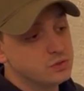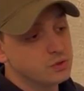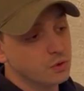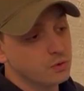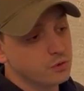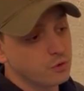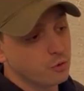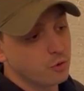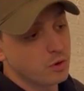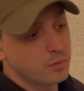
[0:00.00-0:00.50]
So
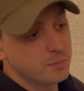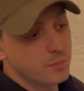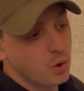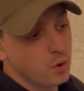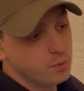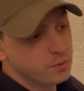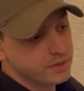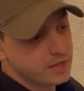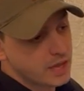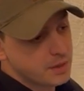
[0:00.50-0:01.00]
the
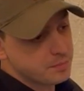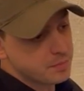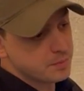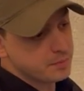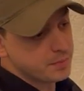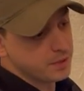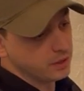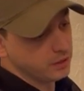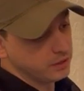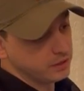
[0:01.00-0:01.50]
remote
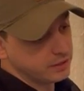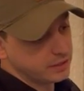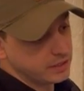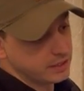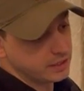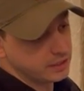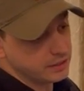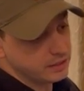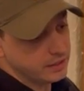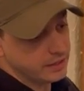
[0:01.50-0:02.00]

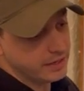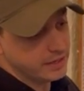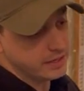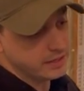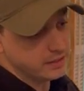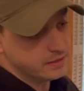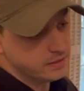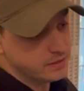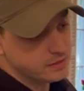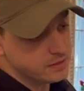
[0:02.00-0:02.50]
capability
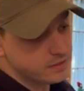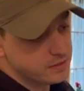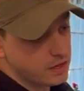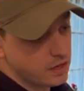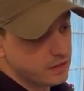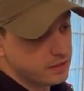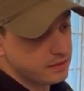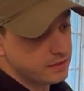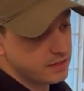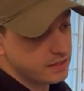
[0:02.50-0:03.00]
is
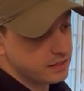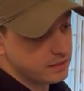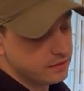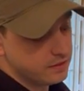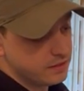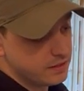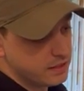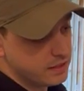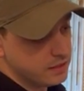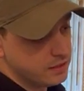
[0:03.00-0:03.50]

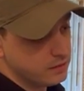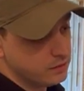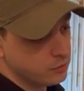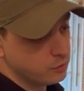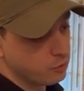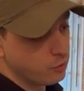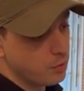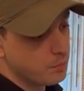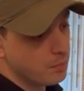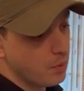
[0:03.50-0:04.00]
the
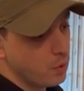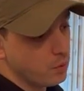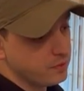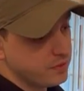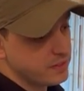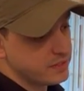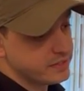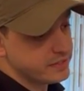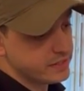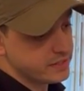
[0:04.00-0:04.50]
remote
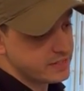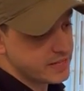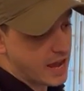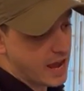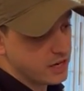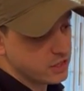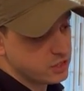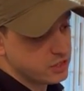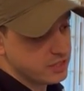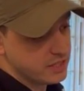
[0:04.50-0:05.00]
that's
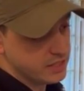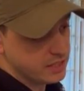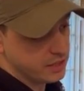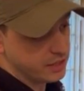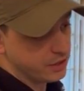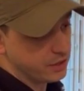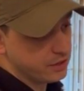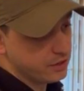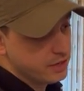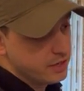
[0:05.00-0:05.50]
attached
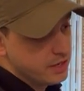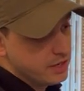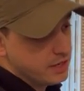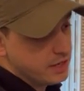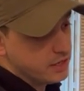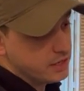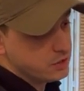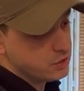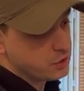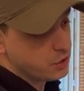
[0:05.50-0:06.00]
here in